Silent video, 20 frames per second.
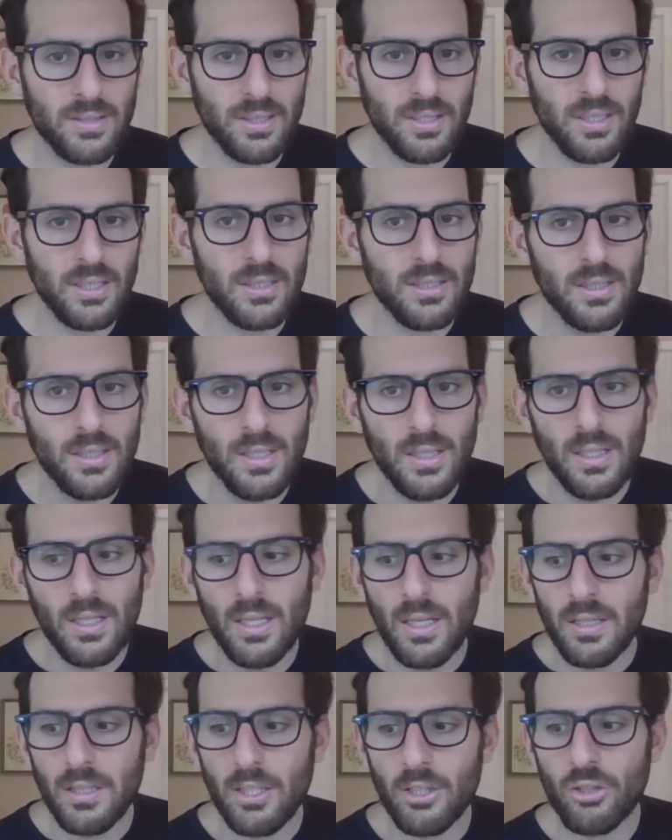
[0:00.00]
it.
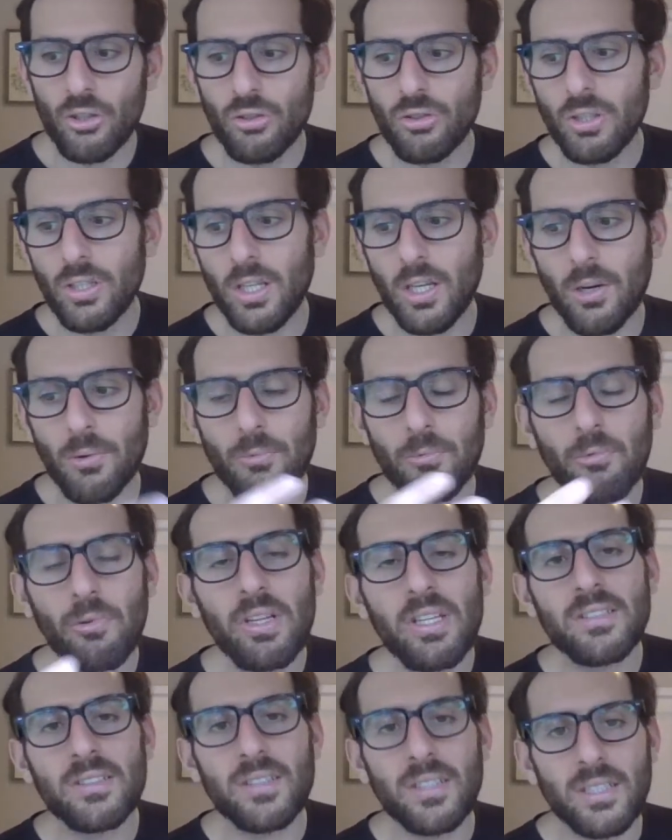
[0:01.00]
There's usually a
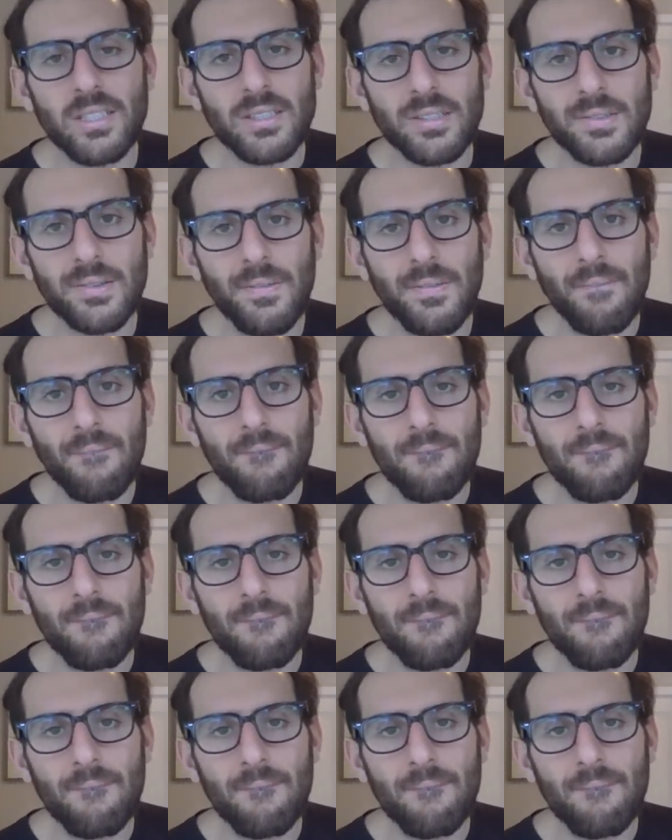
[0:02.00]
reason